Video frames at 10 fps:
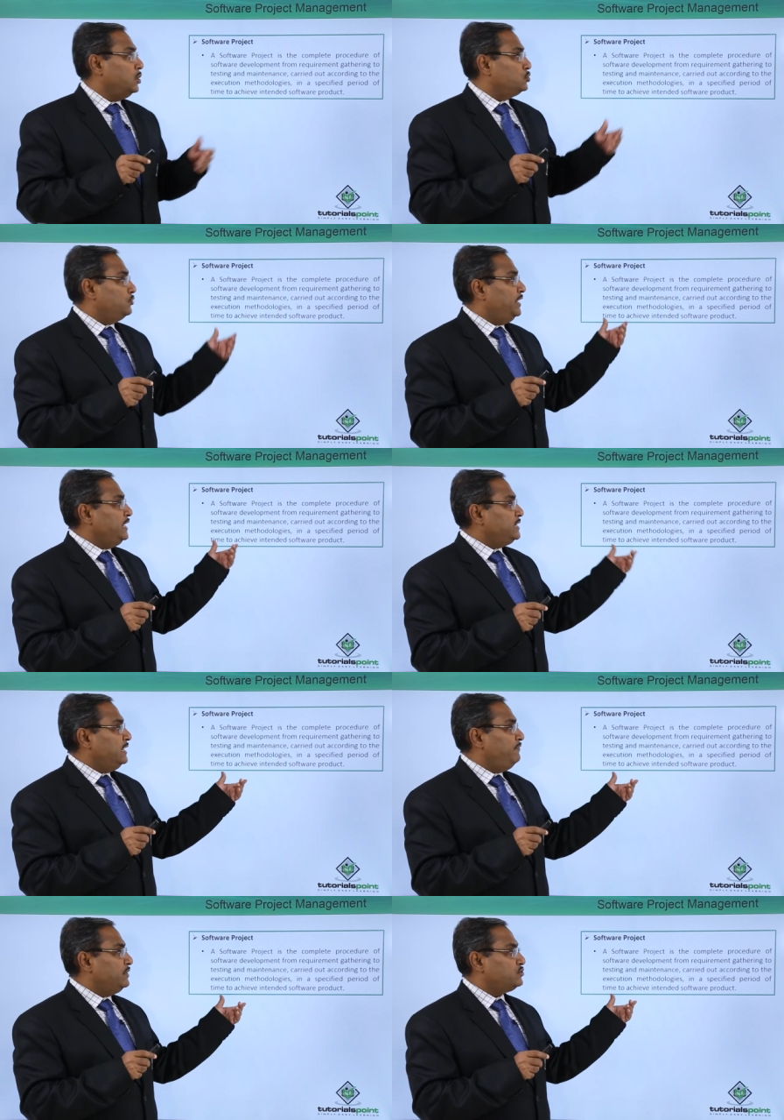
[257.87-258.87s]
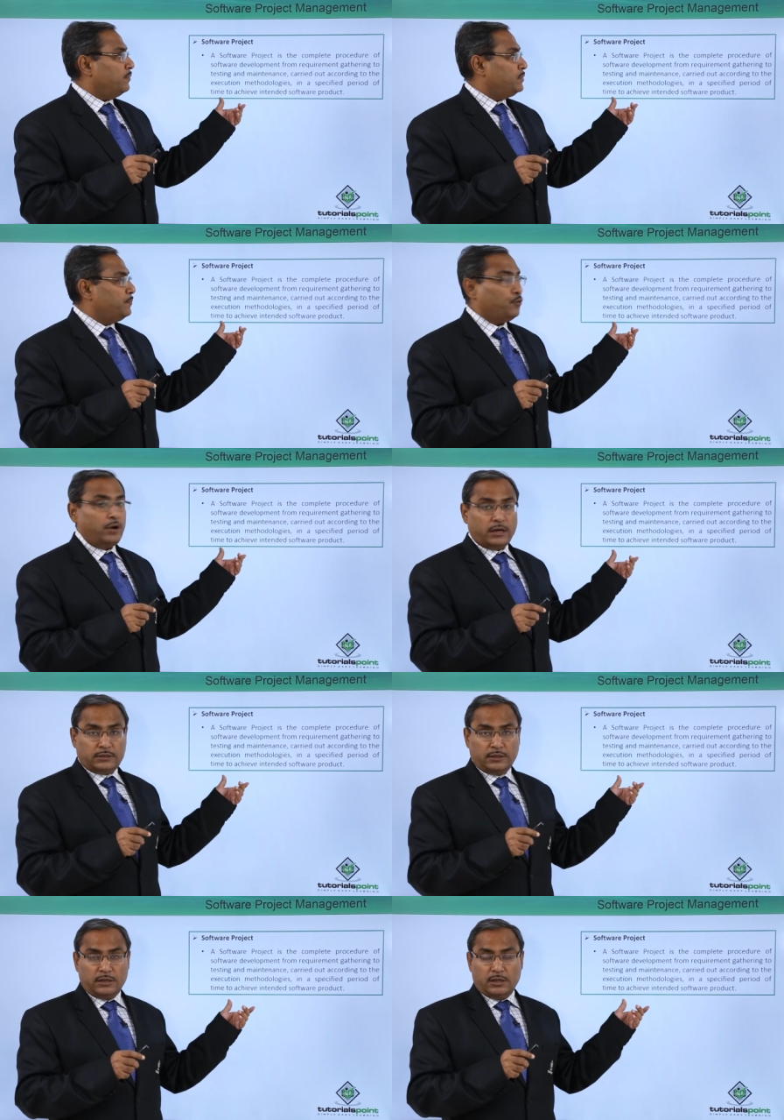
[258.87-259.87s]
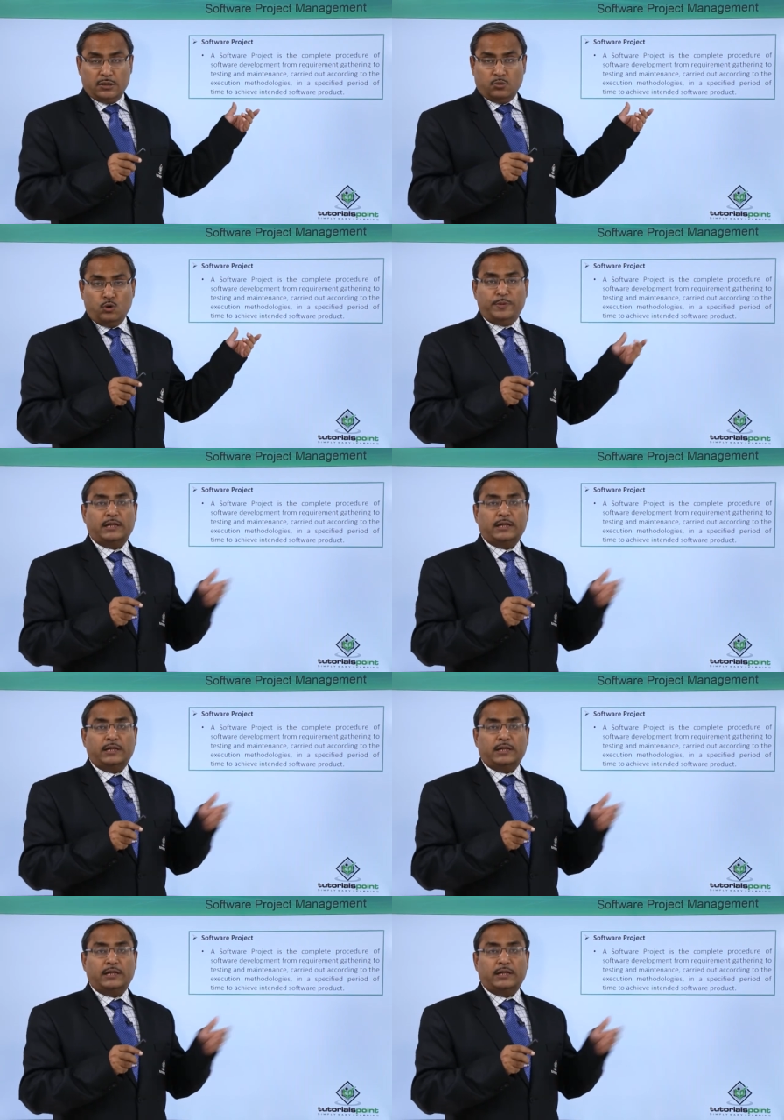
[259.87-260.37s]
So each and every software product will